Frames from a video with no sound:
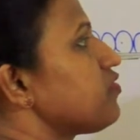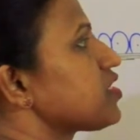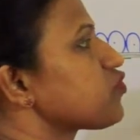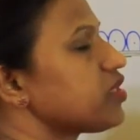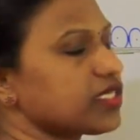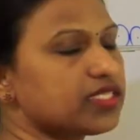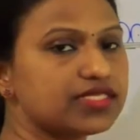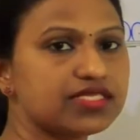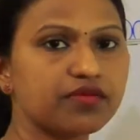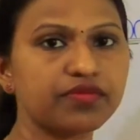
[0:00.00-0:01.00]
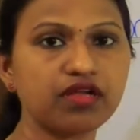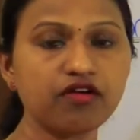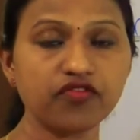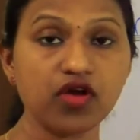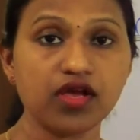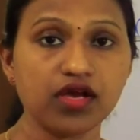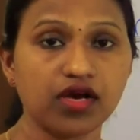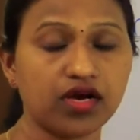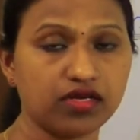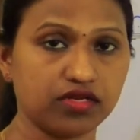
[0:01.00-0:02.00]
First we'll take the example of
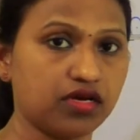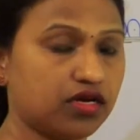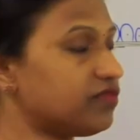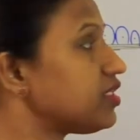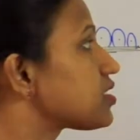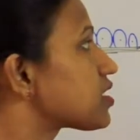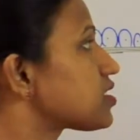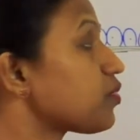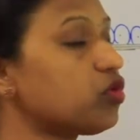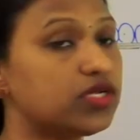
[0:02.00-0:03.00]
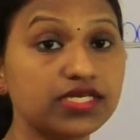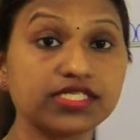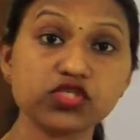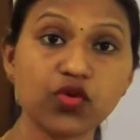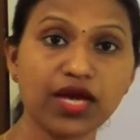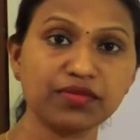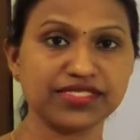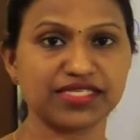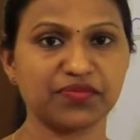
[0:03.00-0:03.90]
or uh, we'll discuss about squamous